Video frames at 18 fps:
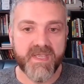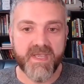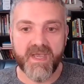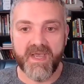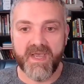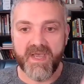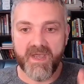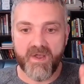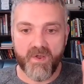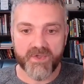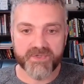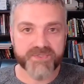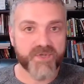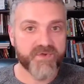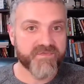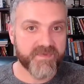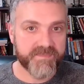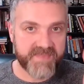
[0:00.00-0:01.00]

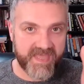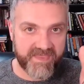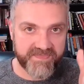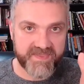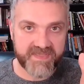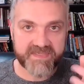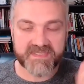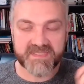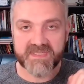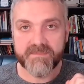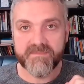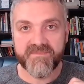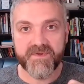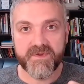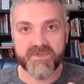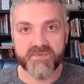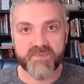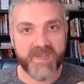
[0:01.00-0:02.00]
Also from that Thin Slim
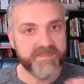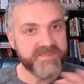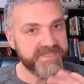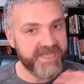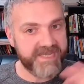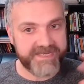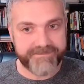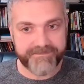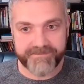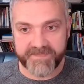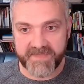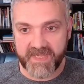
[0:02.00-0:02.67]
Foods website,